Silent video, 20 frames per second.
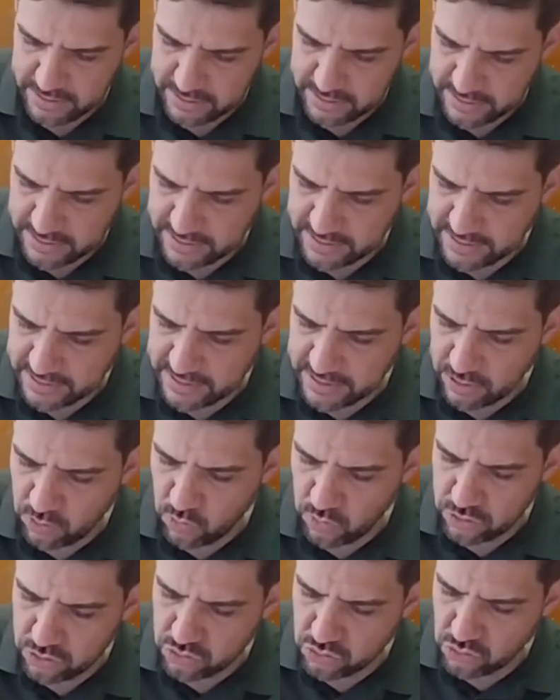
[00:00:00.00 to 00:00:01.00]
this is
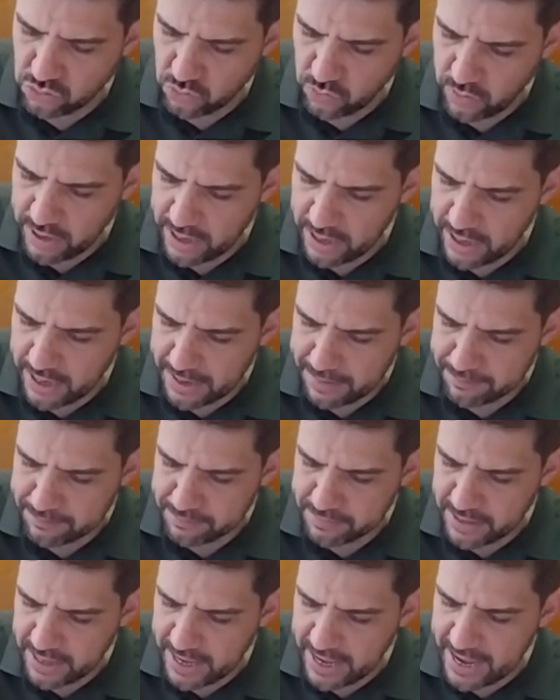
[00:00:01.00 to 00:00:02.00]
equal to
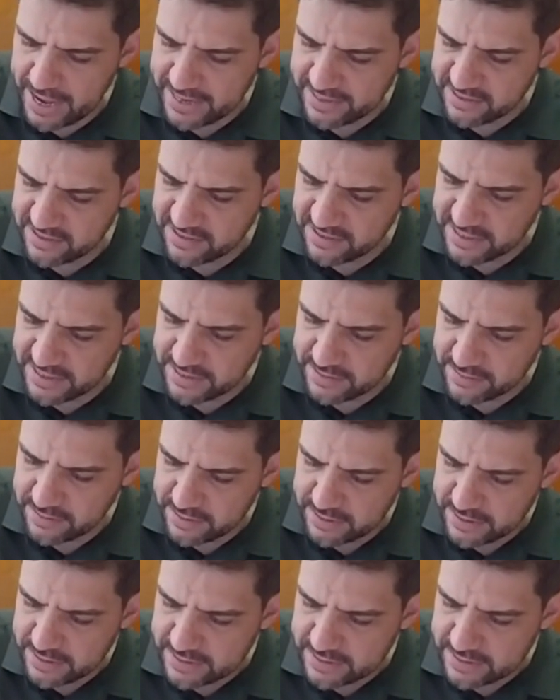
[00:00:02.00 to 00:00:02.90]
Hc